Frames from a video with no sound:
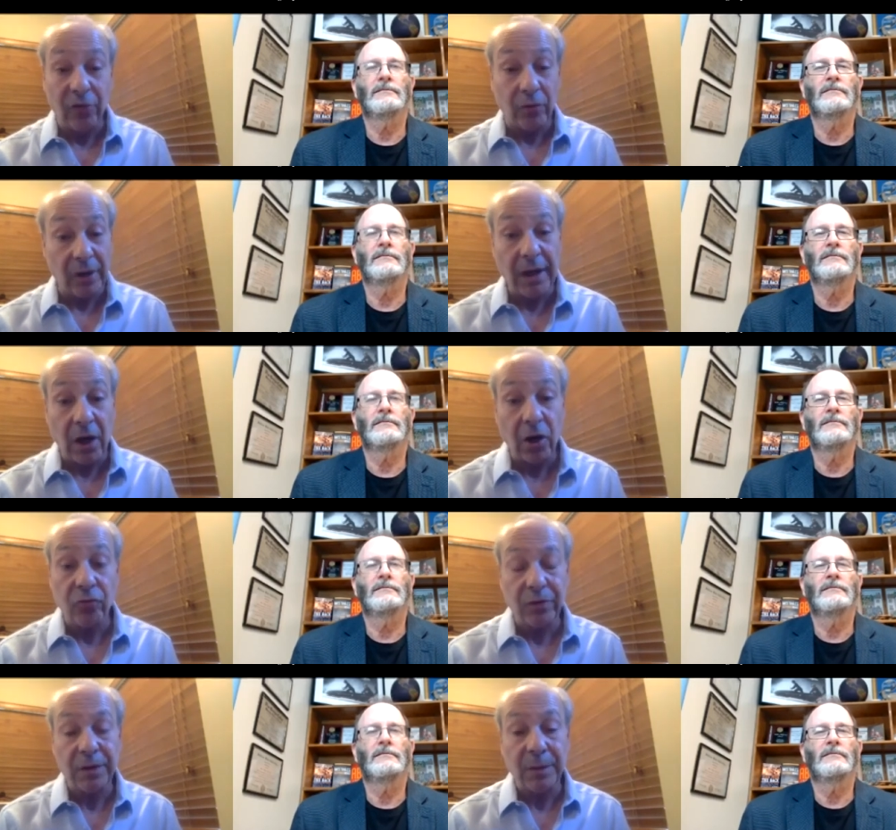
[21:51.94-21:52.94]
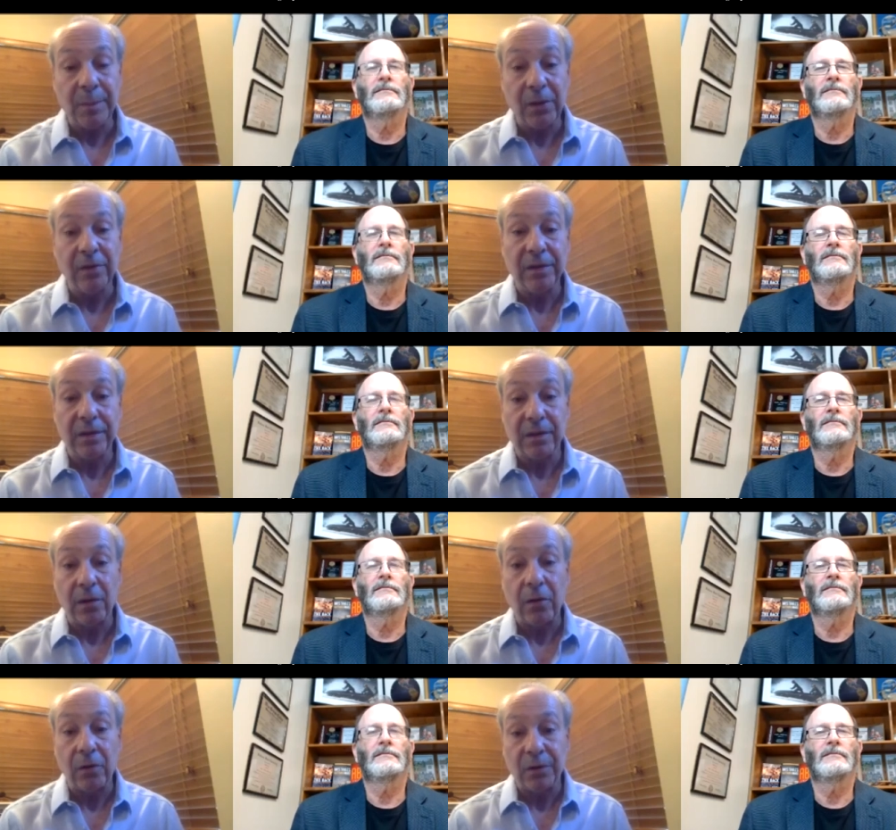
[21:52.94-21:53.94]
Speaker 1: literally hundreds of millions of
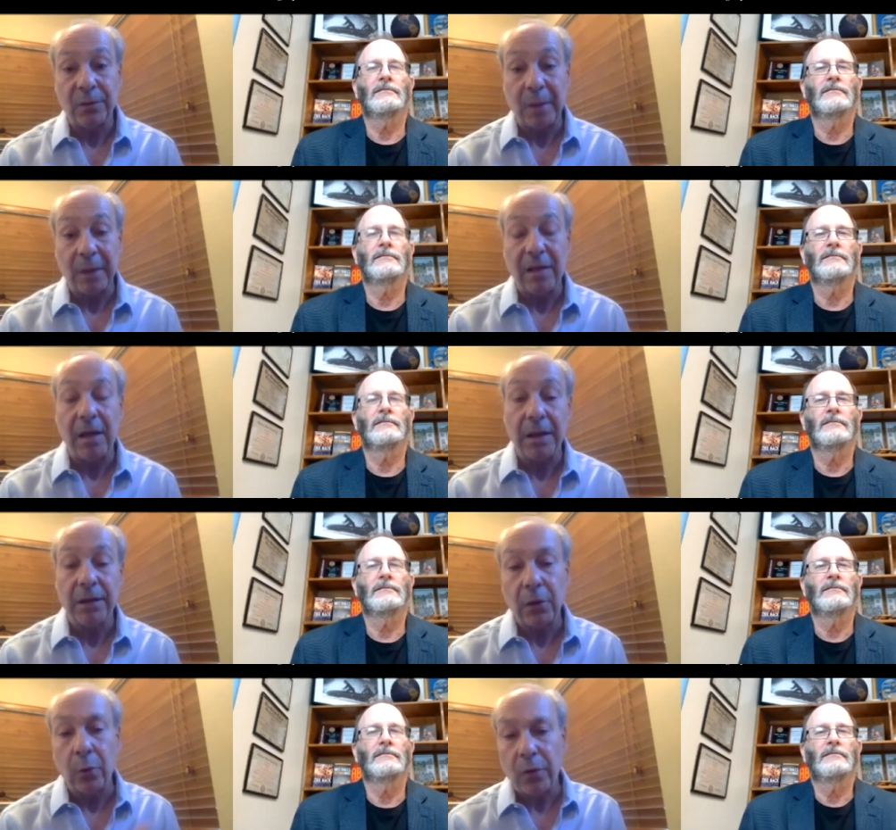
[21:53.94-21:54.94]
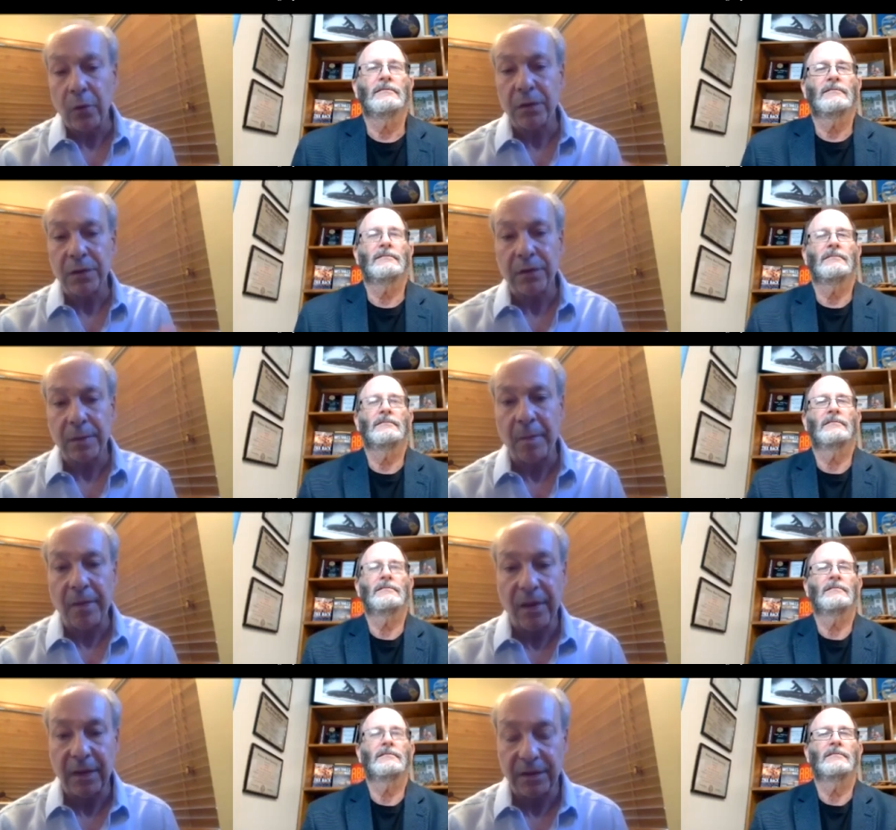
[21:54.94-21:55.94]
dollars for my clients. So those are some of the
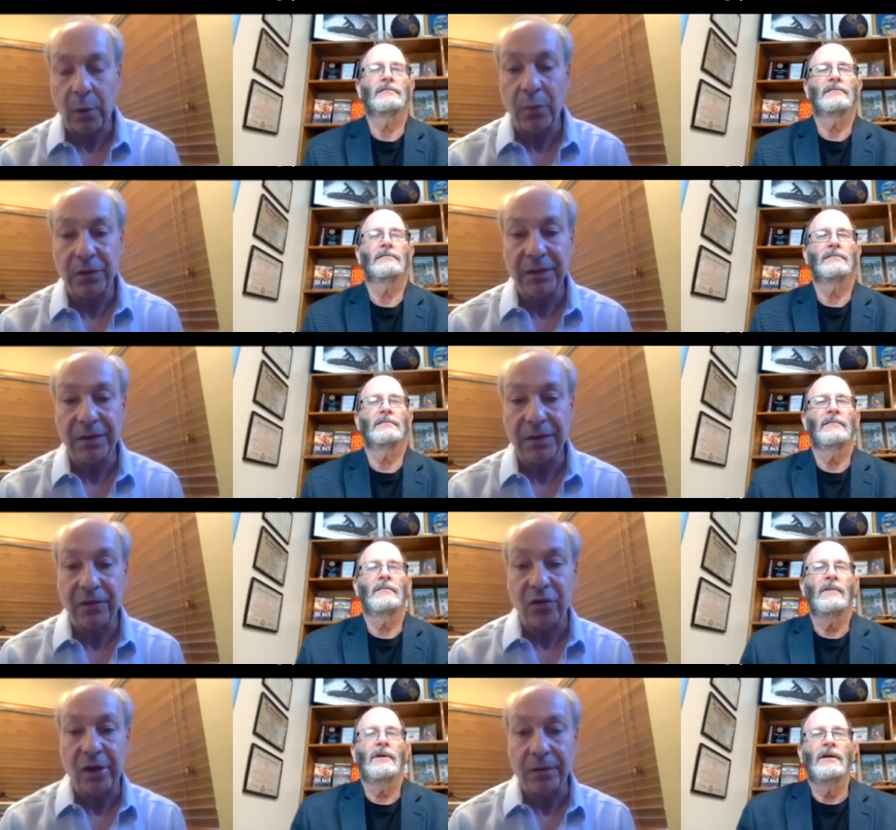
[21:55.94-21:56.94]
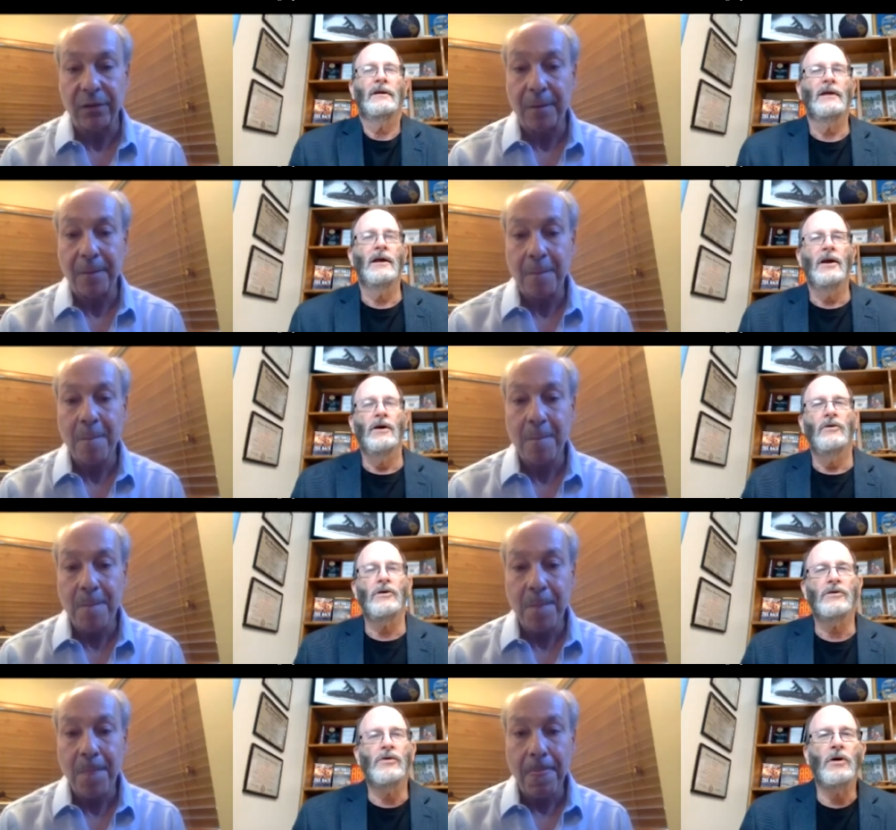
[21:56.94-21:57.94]
things I would suggest.
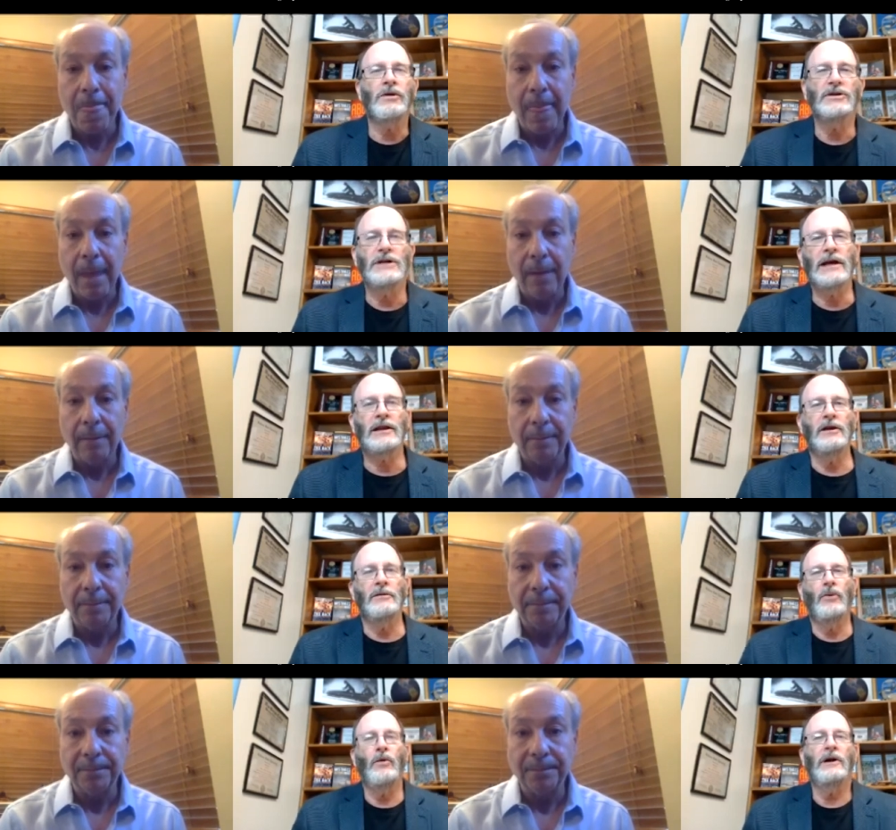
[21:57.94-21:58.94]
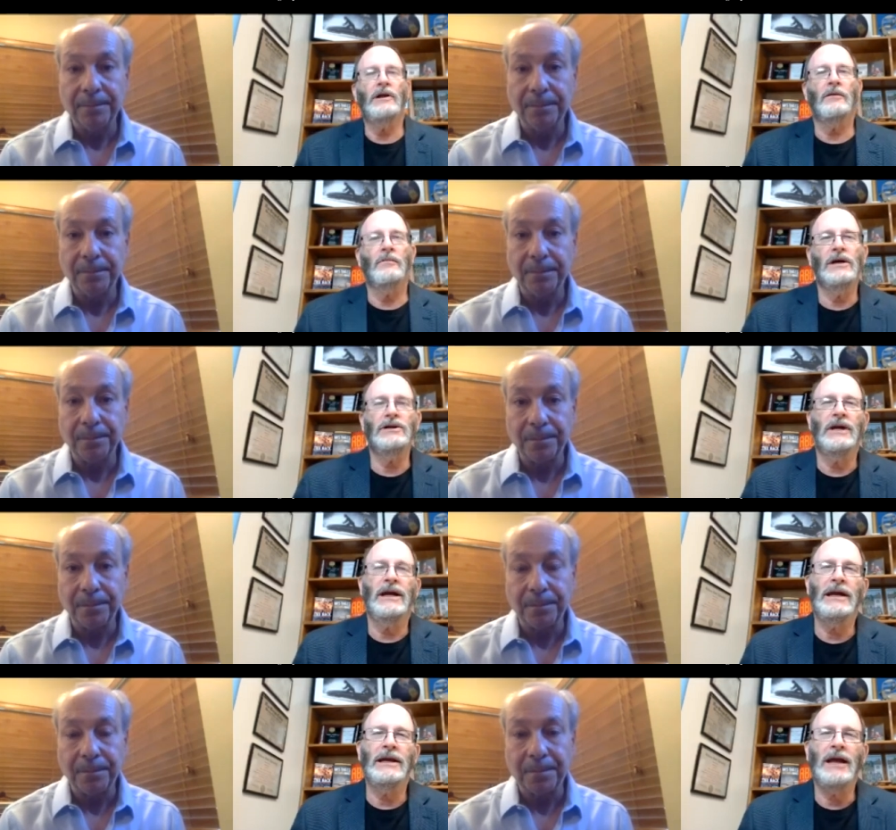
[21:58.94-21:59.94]
Speaker 2: Those are all such excellent points, Mitch.
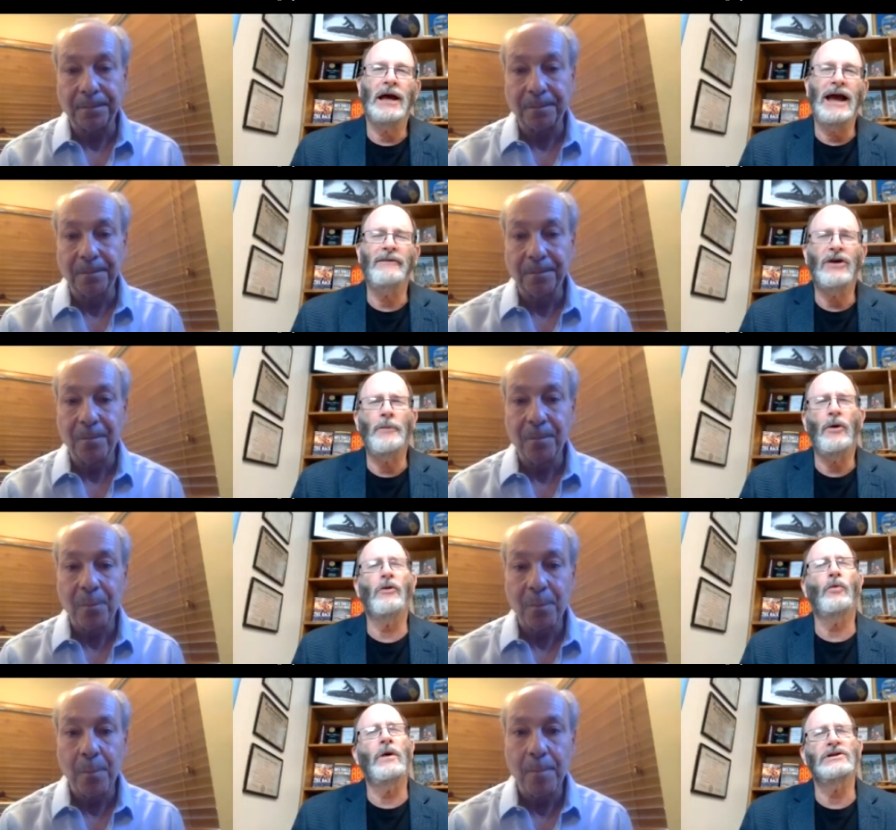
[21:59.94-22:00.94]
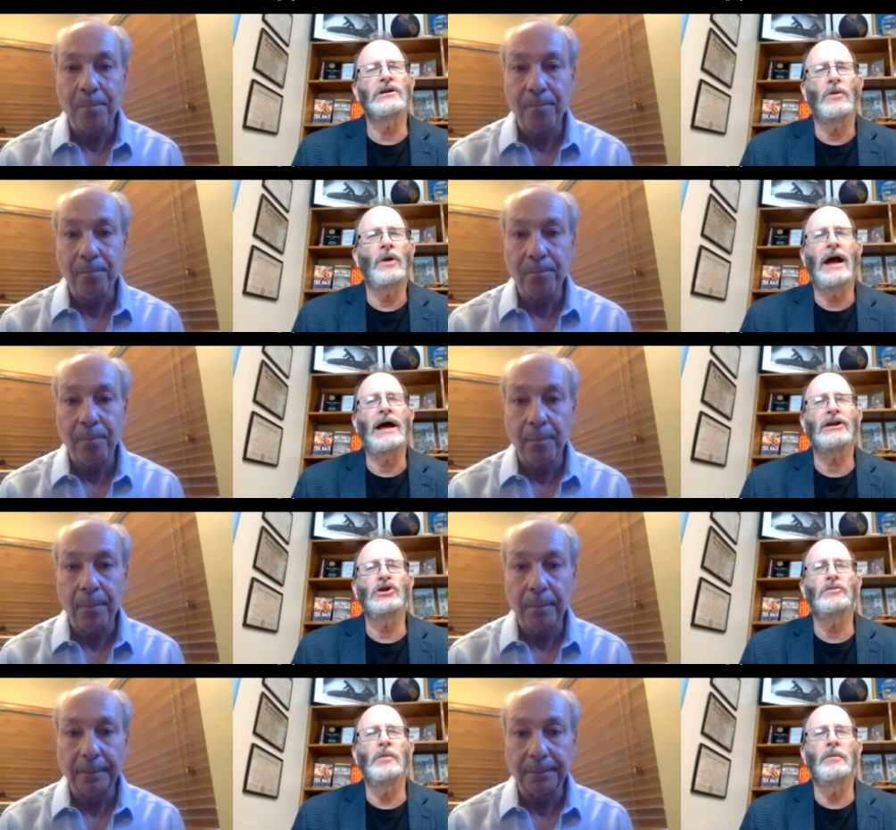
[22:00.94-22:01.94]
And I have a couple other questions I want to ask
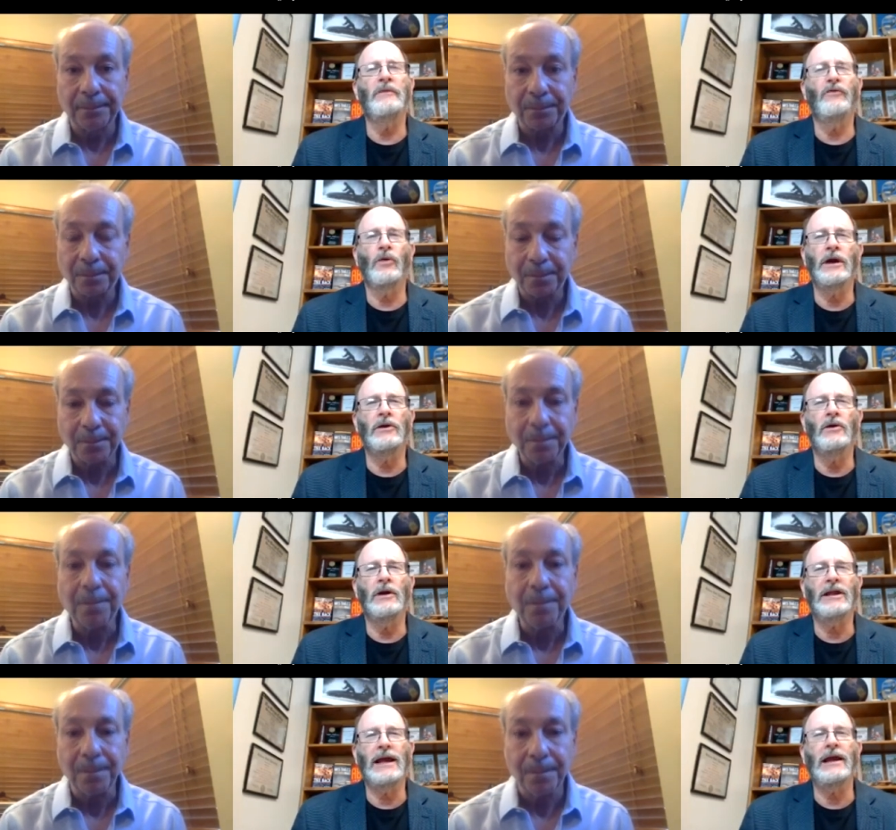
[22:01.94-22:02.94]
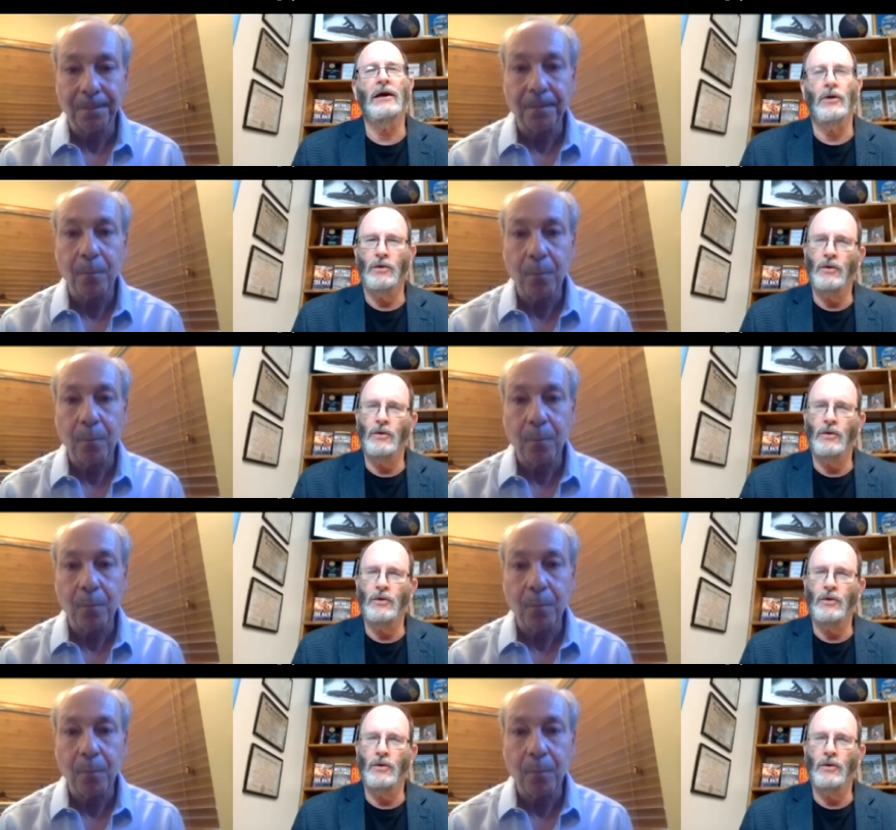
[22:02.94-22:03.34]
you, but before I do, let's take a